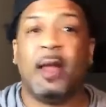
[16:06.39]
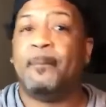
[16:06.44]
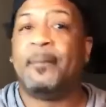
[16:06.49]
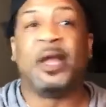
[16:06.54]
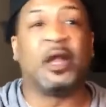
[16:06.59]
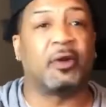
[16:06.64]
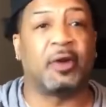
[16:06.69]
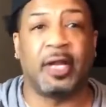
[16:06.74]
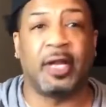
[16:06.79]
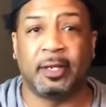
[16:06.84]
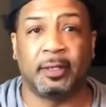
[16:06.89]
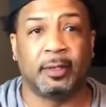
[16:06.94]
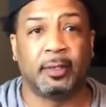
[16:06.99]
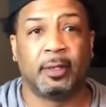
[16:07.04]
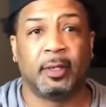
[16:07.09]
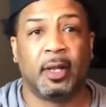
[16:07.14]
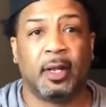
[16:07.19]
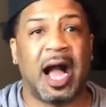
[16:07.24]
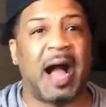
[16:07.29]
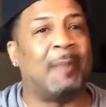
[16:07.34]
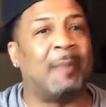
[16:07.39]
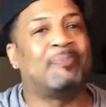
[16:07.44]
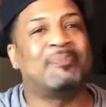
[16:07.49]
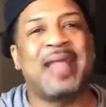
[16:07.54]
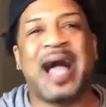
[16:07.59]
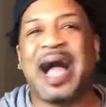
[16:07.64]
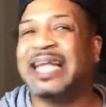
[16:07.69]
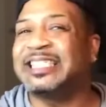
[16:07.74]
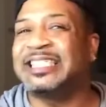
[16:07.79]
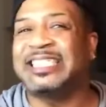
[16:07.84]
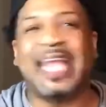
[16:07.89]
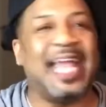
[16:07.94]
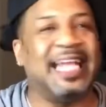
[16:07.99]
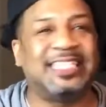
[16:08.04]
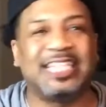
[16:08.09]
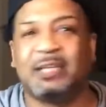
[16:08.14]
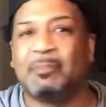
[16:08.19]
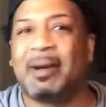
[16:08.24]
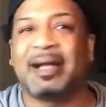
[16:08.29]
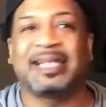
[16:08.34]
Period. I'm not
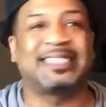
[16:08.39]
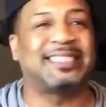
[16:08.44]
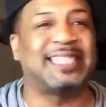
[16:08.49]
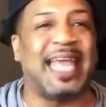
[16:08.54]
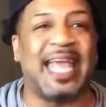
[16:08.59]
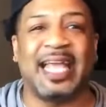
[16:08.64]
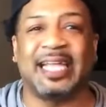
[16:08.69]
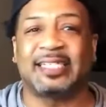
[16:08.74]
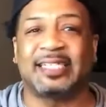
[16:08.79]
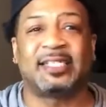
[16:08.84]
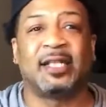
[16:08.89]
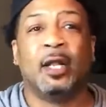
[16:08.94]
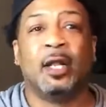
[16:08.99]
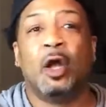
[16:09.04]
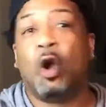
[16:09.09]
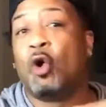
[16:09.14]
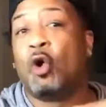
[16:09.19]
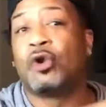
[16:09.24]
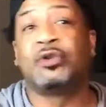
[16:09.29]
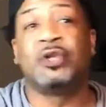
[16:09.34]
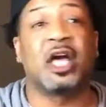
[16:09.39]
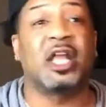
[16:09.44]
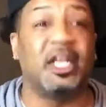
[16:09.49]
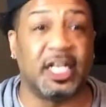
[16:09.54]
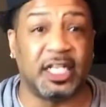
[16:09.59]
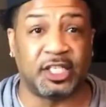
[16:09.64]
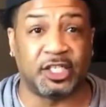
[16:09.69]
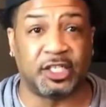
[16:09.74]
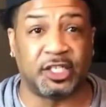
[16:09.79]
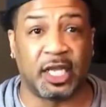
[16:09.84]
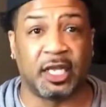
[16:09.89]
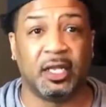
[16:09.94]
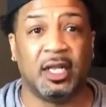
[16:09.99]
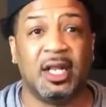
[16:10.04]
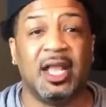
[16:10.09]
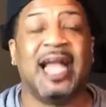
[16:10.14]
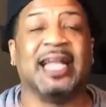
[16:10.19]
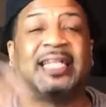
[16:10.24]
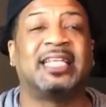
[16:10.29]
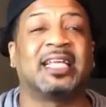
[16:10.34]
changing my stance on none of this shit
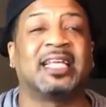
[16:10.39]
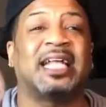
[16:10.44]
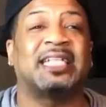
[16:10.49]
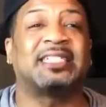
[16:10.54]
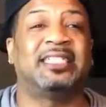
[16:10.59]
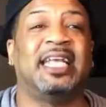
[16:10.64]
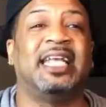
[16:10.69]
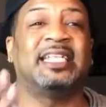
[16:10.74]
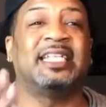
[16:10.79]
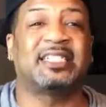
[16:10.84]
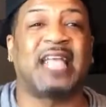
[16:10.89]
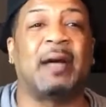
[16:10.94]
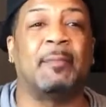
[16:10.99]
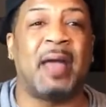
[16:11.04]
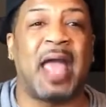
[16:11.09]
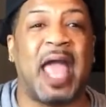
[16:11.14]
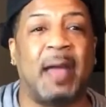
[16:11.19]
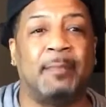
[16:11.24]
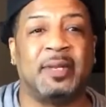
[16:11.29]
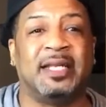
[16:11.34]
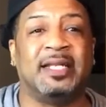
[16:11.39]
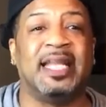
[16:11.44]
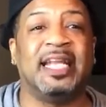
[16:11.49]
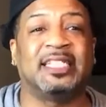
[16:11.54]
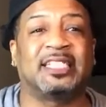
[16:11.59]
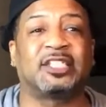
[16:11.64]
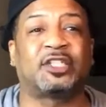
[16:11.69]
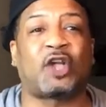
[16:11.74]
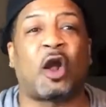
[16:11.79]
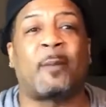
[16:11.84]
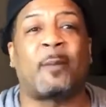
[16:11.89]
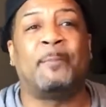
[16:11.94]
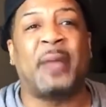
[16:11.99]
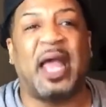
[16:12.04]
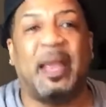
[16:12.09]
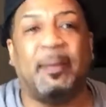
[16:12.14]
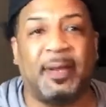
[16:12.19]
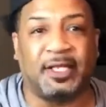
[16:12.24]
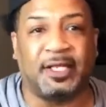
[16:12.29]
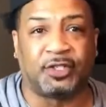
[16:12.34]
until I see it stop happening. These is our
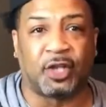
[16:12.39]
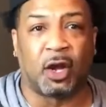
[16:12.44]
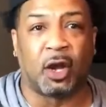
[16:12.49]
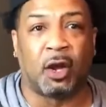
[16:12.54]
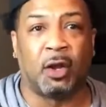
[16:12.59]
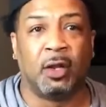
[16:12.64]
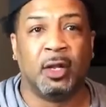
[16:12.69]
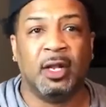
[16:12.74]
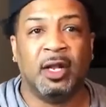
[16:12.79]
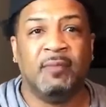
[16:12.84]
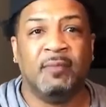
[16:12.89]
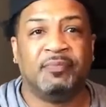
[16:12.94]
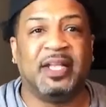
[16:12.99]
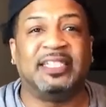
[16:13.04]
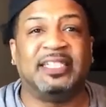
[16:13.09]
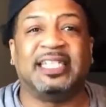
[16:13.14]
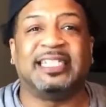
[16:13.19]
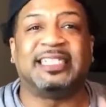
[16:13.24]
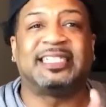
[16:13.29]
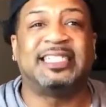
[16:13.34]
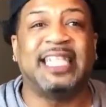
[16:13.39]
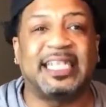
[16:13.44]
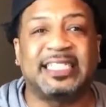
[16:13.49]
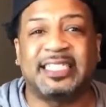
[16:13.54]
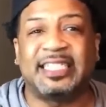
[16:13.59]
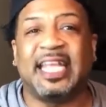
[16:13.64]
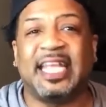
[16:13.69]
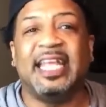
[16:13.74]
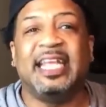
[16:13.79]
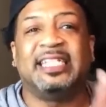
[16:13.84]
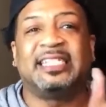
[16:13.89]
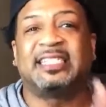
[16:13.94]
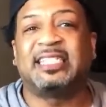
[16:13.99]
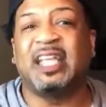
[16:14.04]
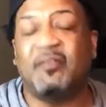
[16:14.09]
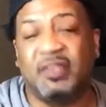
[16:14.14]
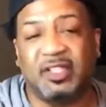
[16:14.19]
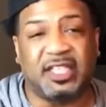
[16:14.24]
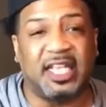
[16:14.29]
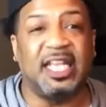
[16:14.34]
babies, y'all. These is 16,
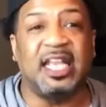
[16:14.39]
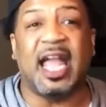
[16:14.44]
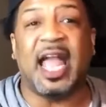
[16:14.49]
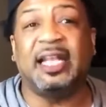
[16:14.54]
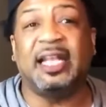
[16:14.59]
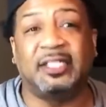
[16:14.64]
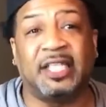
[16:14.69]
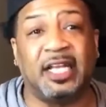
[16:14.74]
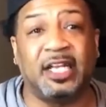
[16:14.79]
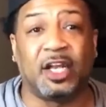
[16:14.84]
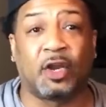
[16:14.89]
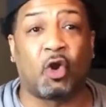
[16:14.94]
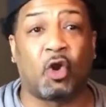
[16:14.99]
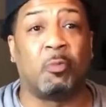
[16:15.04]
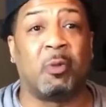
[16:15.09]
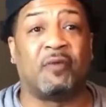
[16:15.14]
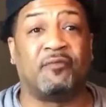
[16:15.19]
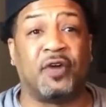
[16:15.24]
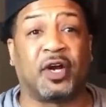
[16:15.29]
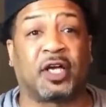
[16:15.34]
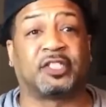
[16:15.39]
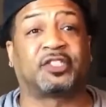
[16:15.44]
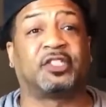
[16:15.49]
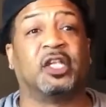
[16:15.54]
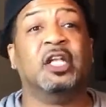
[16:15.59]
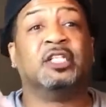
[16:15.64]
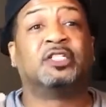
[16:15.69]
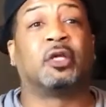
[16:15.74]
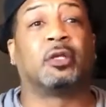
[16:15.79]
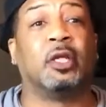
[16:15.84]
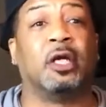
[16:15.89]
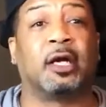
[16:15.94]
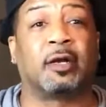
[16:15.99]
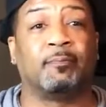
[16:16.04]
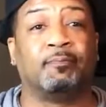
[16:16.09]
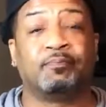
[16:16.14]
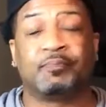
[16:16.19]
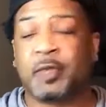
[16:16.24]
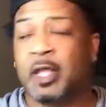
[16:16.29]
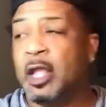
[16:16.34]
17, 18-year-old motherfuckers. So
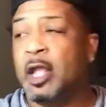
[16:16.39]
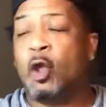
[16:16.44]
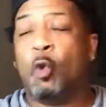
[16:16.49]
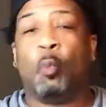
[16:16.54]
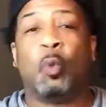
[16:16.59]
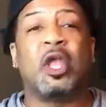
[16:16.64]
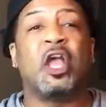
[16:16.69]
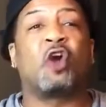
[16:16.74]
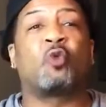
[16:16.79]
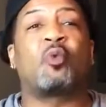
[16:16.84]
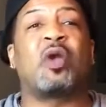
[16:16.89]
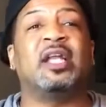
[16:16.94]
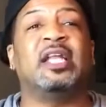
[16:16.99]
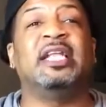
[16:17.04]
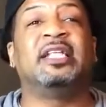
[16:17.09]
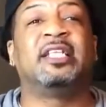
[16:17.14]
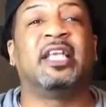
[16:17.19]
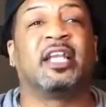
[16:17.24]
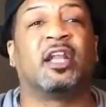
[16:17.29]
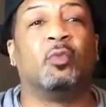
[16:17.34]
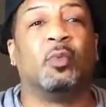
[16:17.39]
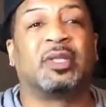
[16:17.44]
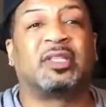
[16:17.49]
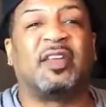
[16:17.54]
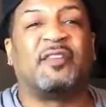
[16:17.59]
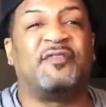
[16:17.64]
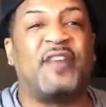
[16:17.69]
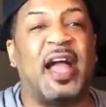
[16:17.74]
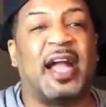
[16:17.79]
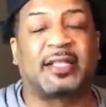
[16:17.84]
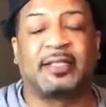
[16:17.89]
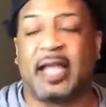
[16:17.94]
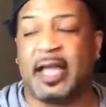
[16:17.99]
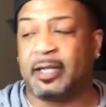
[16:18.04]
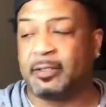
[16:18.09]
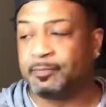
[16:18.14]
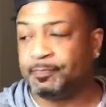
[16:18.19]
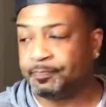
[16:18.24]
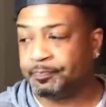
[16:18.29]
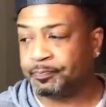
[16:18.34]
look, we already dealing with the fact
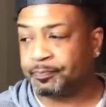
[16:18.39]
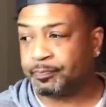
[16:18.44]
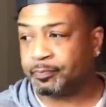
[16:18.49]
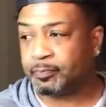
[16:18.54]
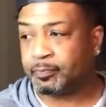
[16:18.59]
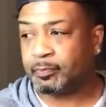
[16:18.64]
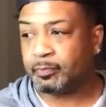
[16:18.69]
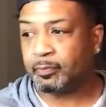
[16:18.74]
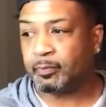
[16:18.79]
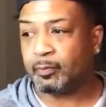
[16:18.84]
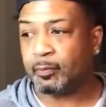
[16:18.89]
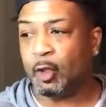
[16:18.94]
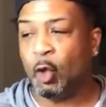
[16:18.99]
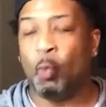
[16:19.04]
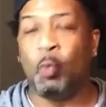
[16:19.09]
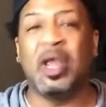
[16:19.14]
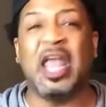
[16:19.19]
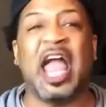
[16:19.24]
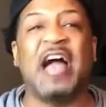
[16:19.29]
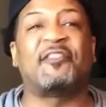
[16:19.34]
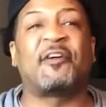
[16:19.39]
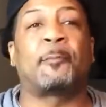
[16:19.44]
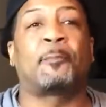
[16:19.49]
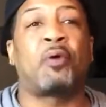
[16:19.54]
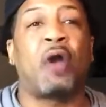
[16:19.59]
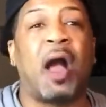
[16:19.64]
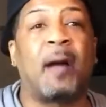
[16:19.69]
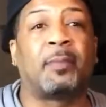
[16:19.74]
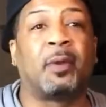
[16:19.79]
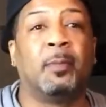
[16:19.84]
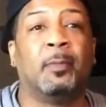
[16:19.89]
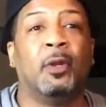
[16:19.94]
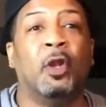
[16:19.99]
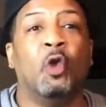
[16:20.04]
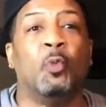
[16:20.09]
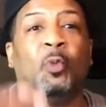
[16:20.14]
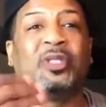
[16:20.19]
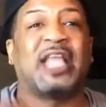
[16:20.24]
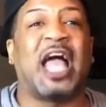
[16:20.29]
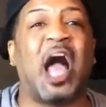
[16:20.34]
that we have a problem
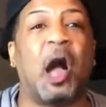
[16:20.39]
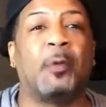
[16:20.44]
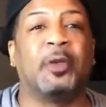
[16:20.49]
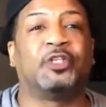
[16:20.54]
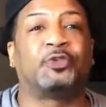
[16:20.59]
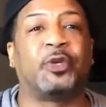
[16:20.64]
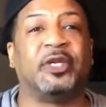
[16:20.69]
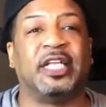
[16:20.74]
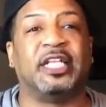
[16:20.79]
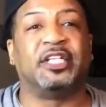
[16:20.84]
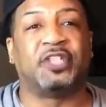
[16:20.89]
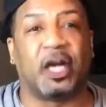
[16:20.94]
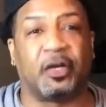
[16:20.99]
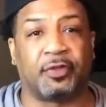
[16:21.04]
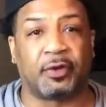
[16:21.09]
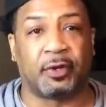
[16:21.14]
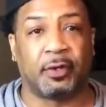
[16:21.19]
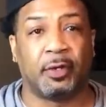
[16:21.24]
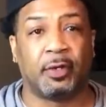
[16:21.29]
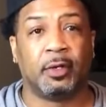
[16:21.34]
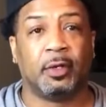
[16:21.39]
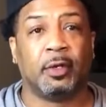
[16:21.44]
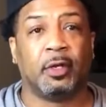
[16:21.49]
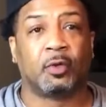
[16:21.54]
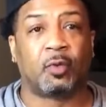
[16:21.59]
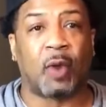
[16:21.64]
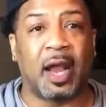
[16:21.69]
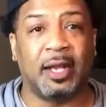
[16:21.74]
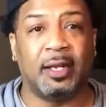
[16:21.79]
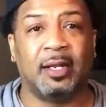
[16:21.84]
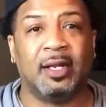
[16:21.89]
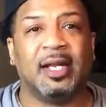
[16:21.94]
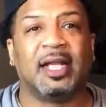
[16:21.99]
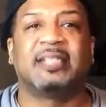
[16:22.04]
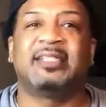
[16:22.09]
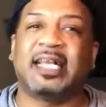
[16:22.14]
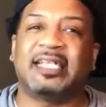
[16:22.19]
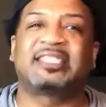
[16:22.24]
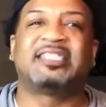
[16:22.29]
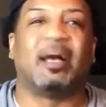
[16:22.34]
with how we treat each other, right?
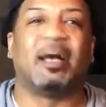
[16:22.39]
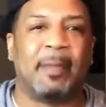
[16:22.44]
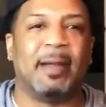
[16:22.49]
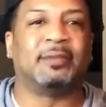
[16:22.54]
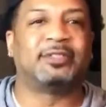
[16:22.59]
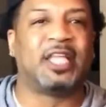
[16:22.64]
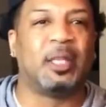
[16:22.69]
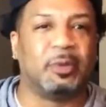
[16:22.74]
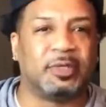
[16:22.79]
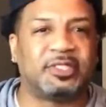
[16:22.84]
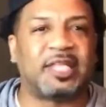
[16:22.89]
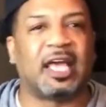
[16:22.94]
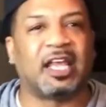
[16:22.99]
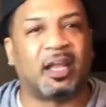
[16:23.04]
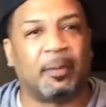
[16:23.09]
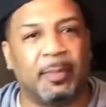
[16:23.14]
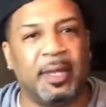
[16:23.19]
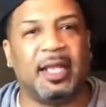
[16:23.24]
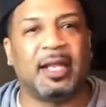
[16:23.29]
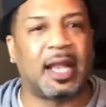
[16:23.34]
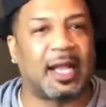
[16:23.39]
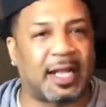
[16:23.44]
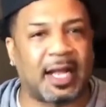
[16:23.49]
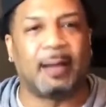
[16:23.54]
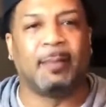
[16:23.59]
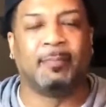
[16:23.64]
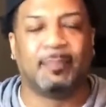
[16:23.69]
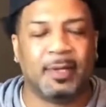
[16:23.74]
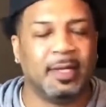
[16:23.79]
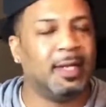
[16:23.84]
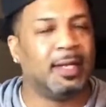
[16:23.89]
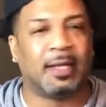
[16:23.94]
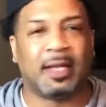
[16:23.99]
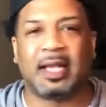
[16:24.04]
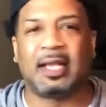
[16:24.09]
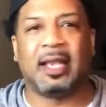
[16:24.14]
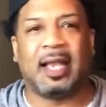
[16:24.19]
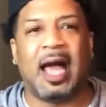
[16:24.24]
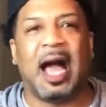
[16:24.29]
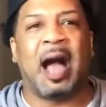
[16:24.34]
Because that's something else he was telling me. Like I'm
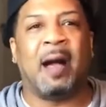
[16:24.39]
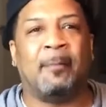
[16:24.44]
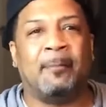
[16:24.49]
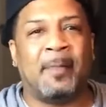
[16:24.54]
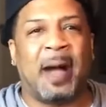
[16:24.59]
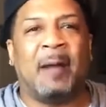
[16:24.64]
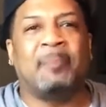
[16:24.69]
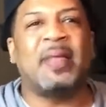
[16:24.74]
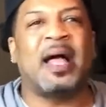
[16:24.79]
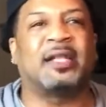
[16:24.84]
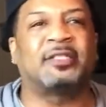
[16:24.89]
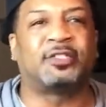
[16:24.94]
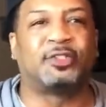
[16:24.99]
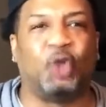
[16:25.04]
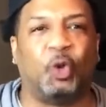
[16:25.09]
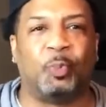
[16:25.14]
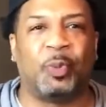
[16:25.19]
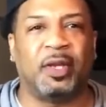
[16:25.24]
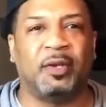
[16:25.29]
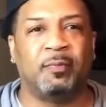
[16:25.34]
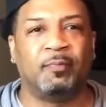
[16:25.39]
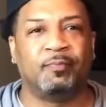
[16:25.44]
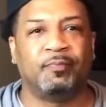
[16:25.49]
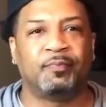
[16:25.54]
not stupid.